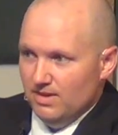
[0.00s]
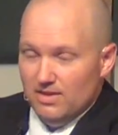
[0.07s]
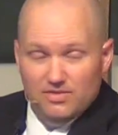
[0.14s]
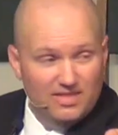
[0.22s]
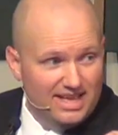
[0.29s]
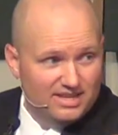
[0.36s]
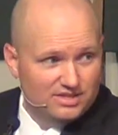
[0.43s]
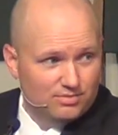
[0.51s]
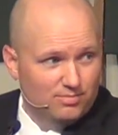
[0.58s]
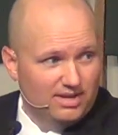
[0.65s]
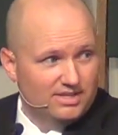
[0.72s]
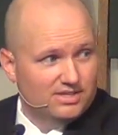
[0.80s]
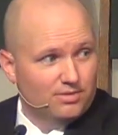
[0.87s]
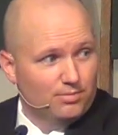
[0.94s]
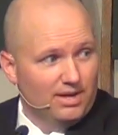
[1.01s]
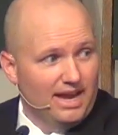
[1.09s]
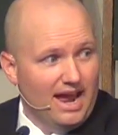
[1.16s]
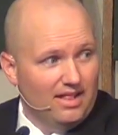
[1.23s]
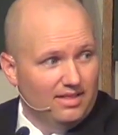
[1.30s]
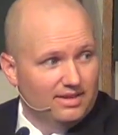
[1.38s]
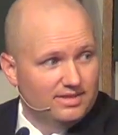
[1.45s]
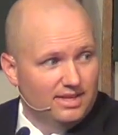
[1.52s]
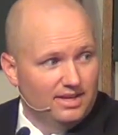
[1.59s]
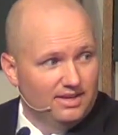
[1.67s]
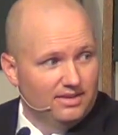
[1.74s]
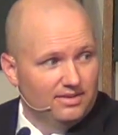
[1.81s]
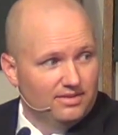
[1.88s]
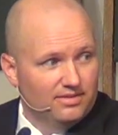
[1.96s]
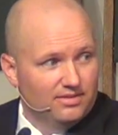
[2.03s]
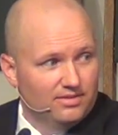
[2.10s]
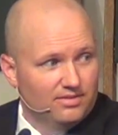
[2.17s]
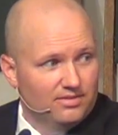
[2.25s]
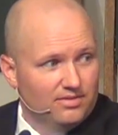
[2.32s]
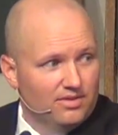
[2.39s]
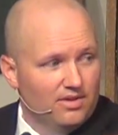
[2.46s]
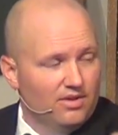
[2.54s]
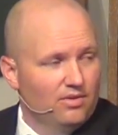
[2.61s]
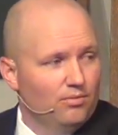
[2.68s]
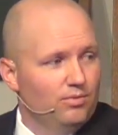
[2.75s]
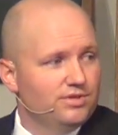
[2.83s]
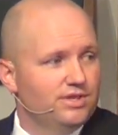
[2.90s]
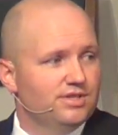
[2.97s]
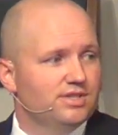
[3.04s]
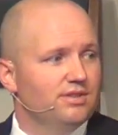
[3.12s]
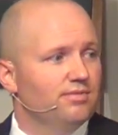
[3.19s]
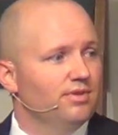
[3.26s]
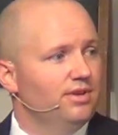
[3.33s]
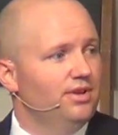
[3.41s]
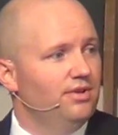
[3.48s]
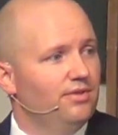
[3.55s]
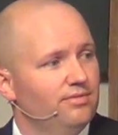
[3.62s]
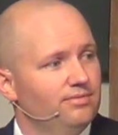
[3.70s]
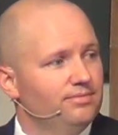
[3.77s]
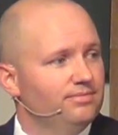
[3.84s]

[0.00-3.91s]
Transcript: That's when it's a reality. Which is it for you?